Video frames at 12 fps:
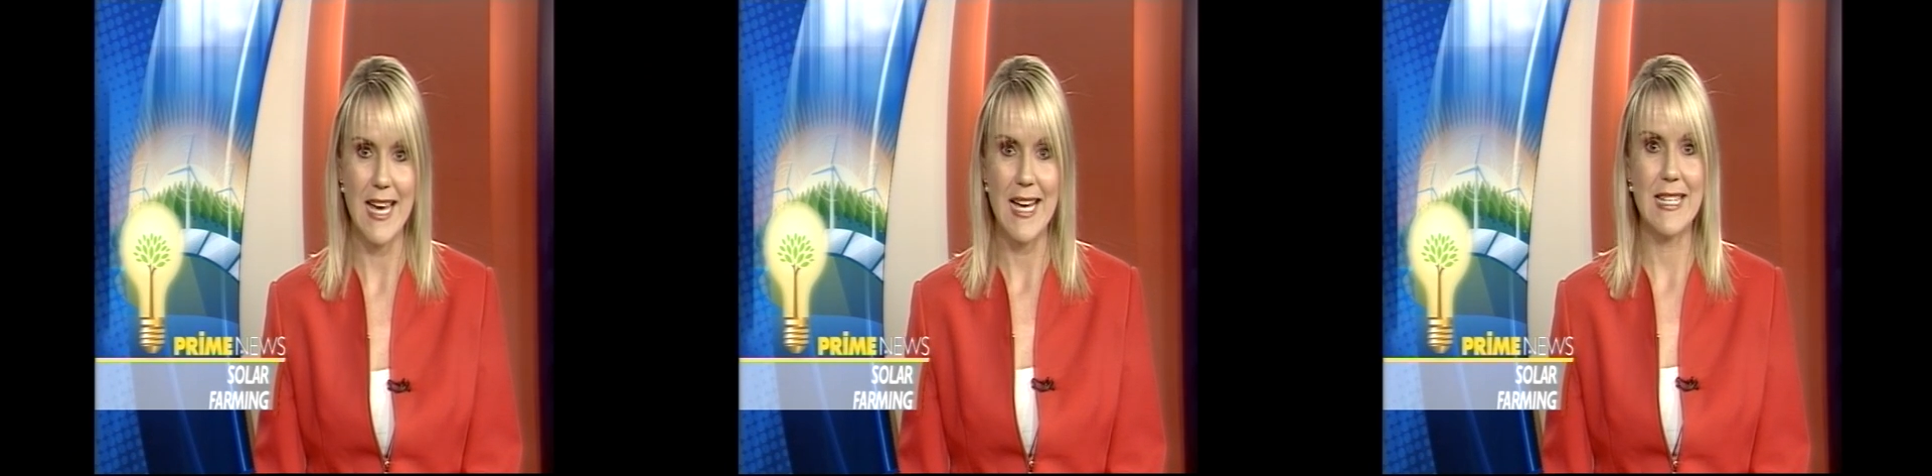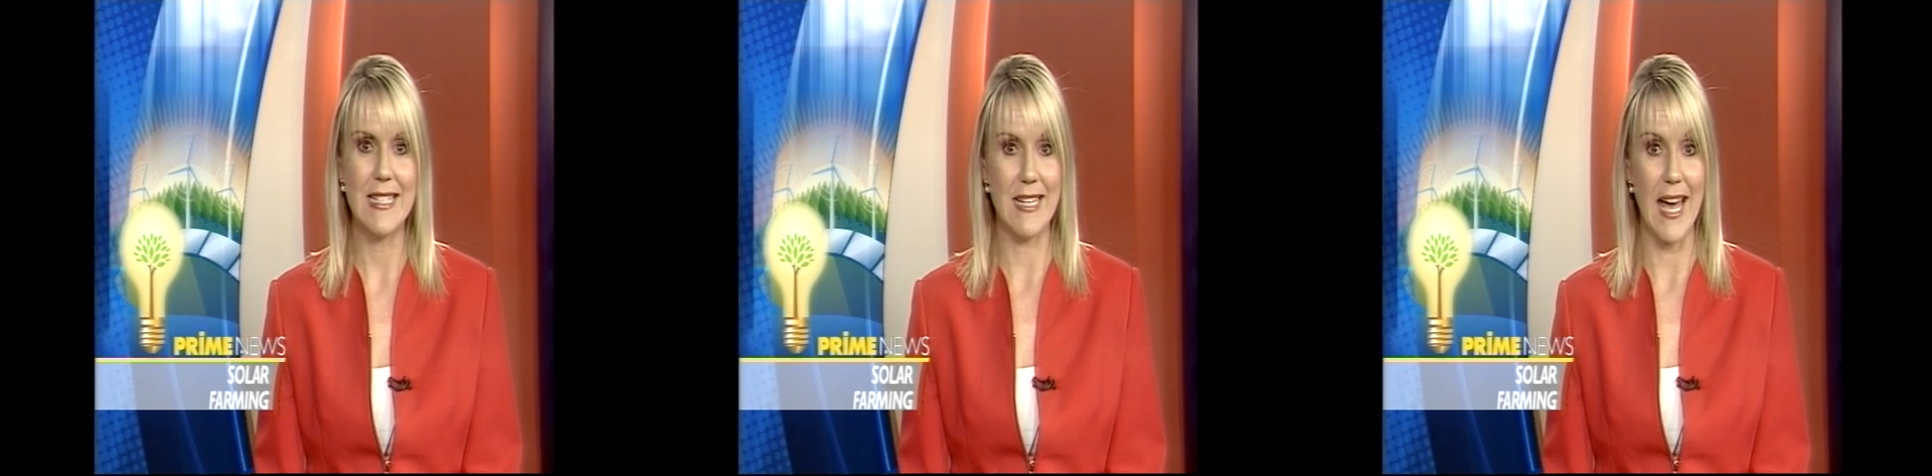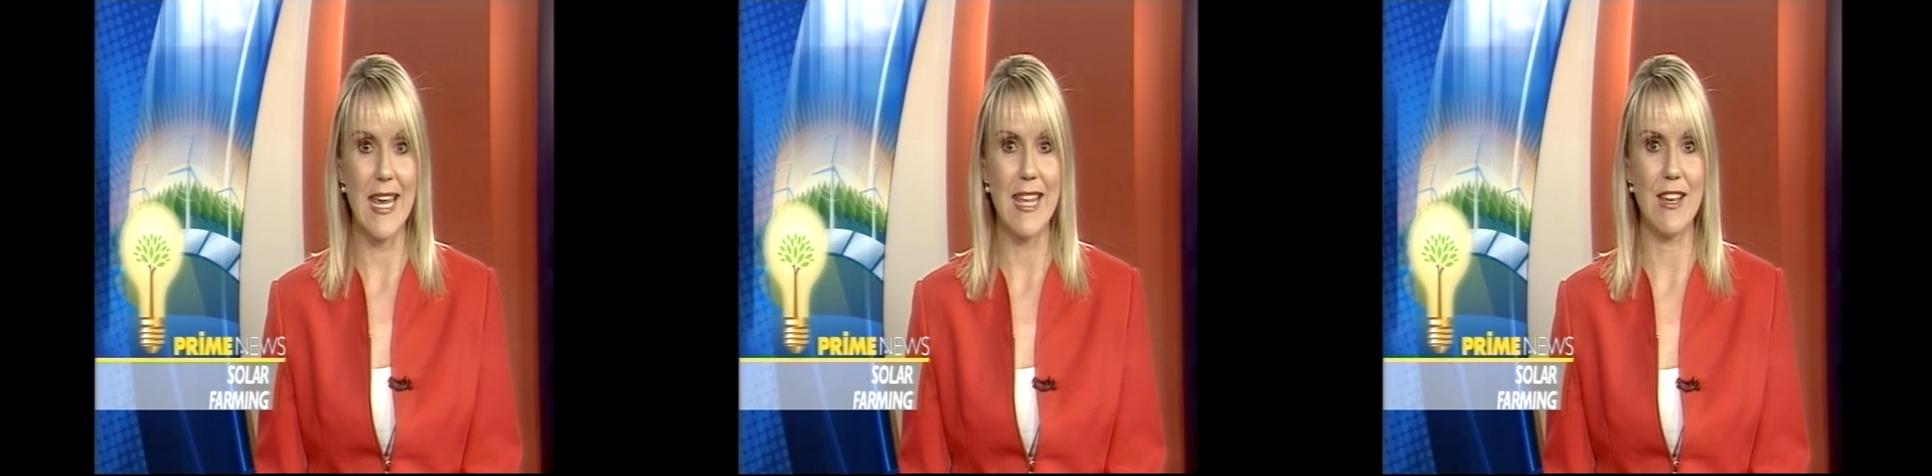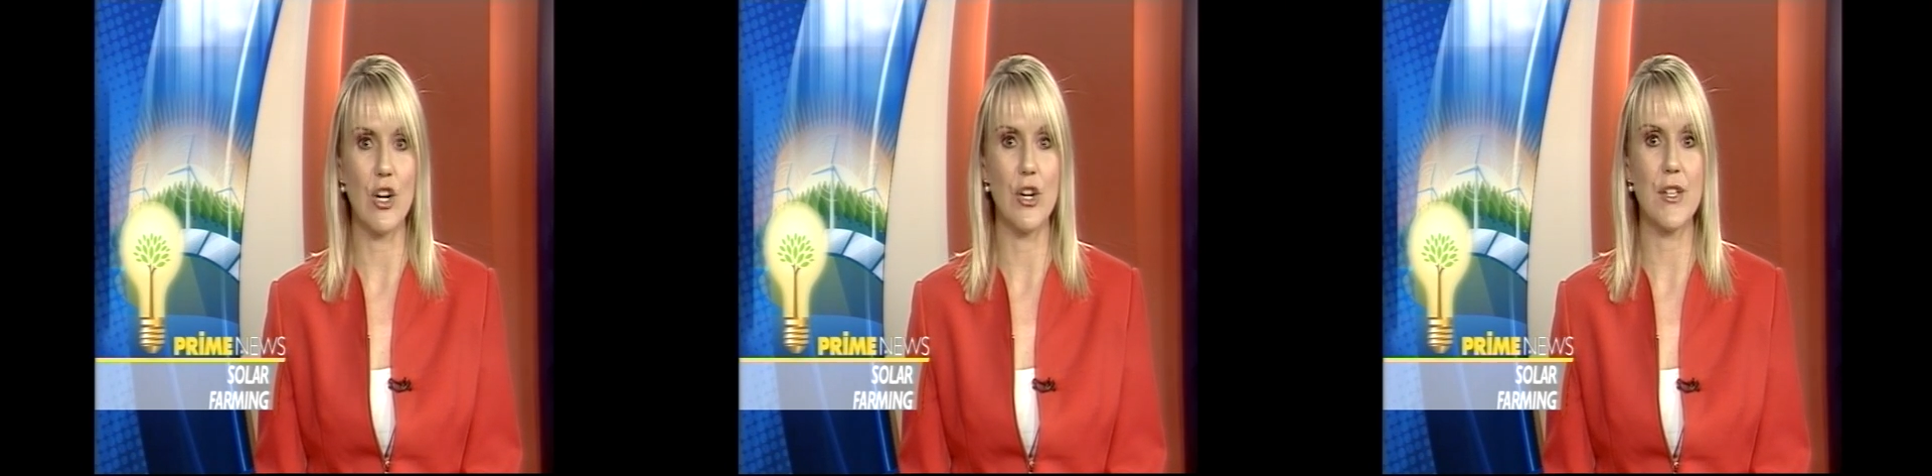Today, the
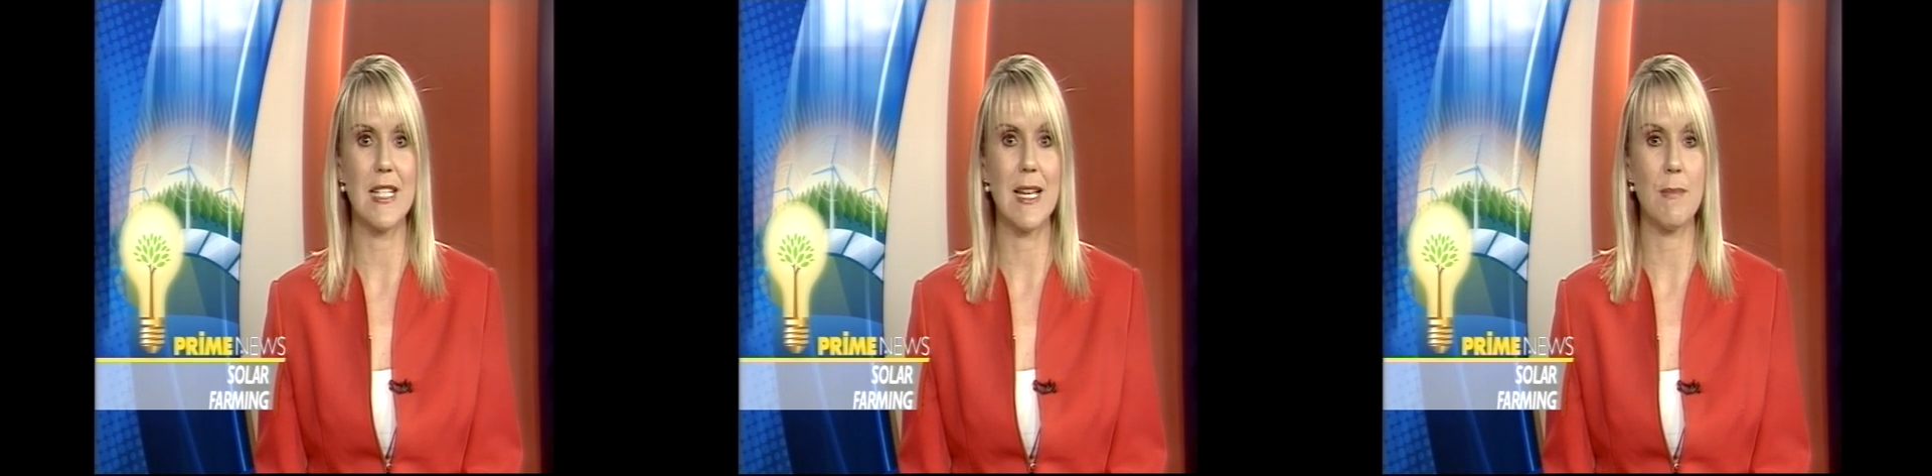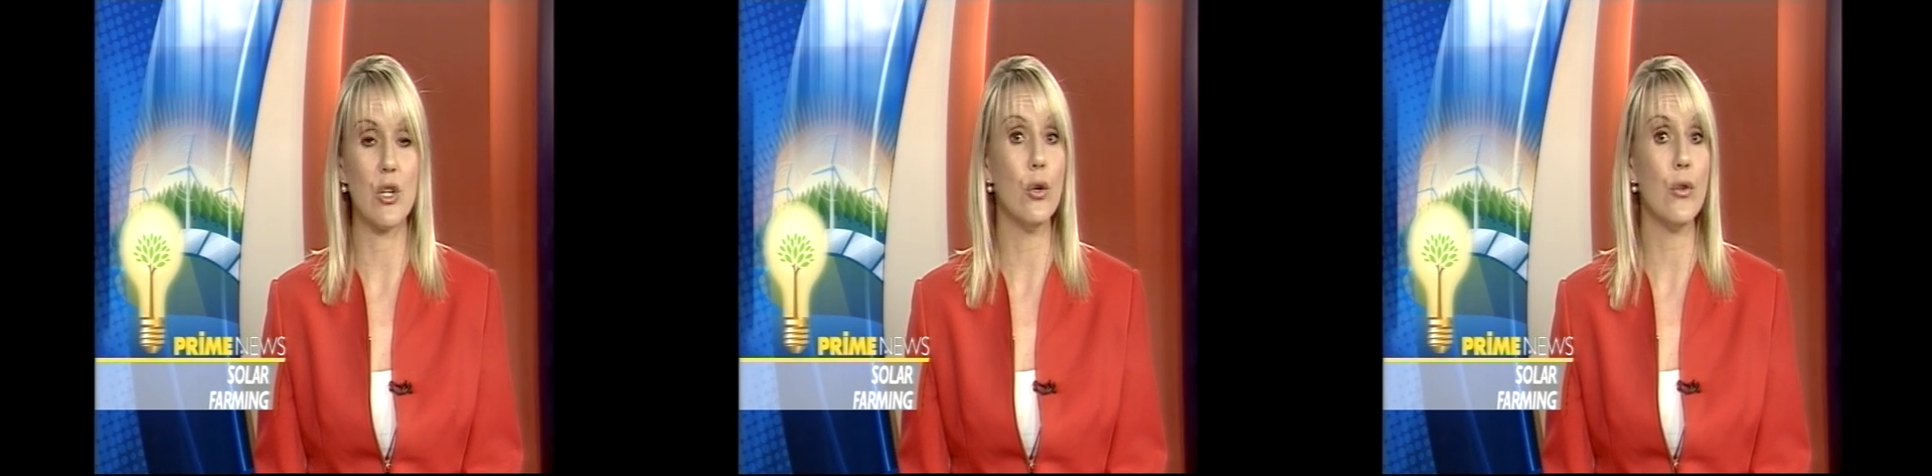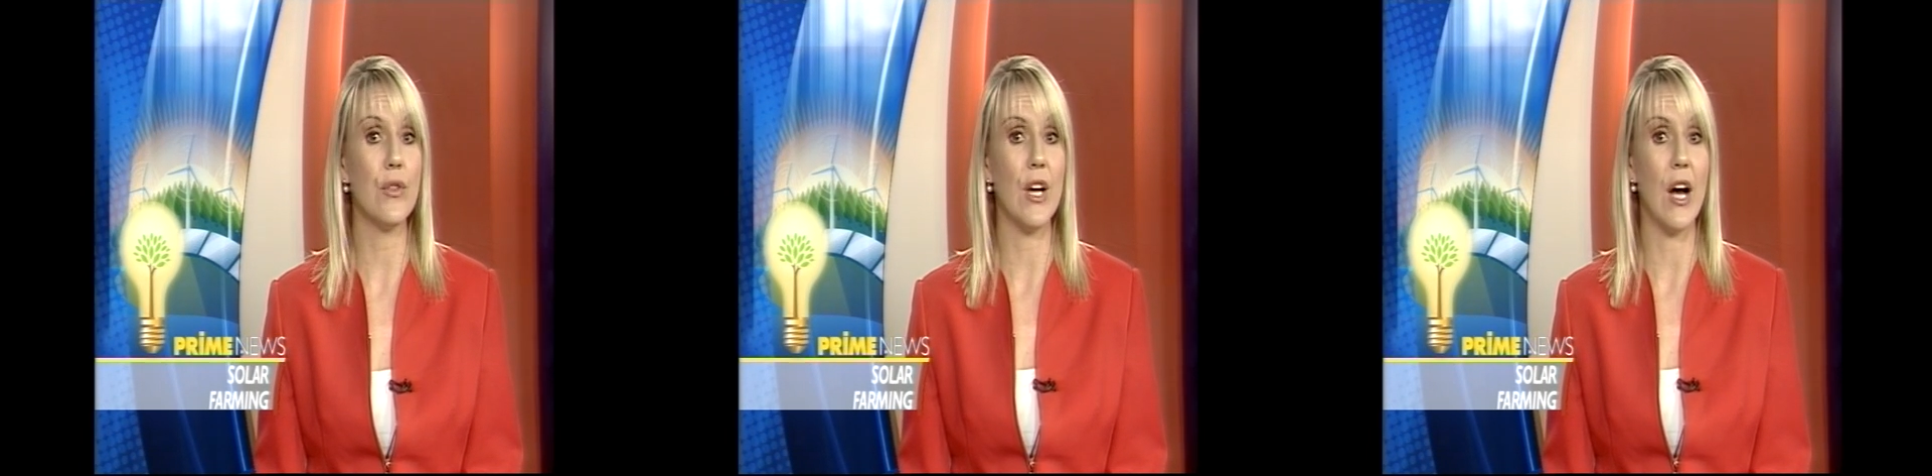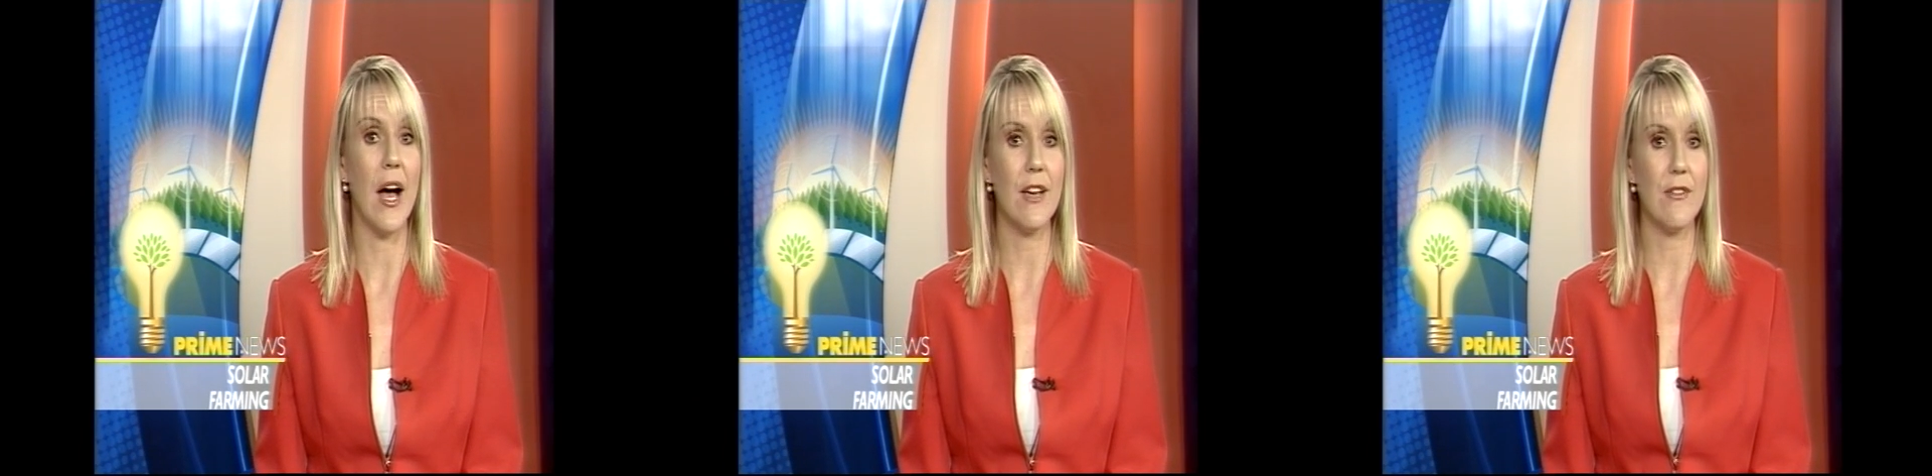concept caught the eye of